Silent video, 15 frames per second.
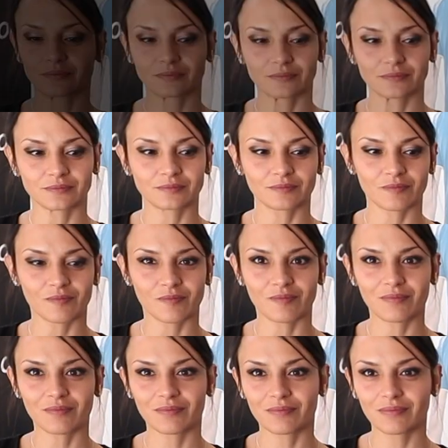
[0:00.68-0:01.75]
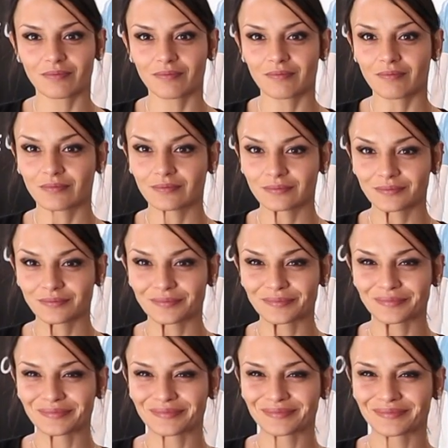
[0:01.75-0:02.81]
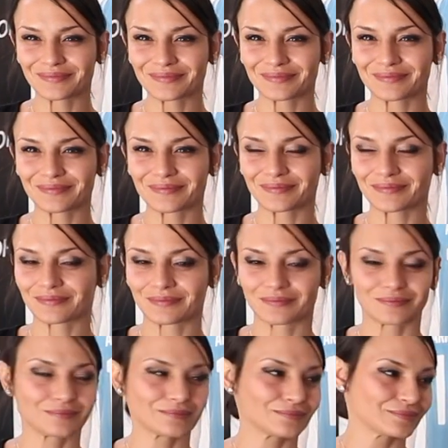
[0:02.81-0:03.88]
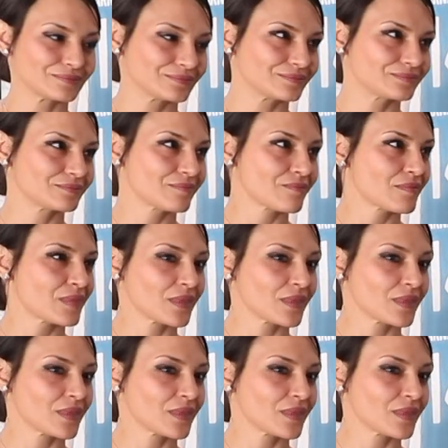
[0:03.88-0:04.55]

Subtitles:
The person shown says nothing.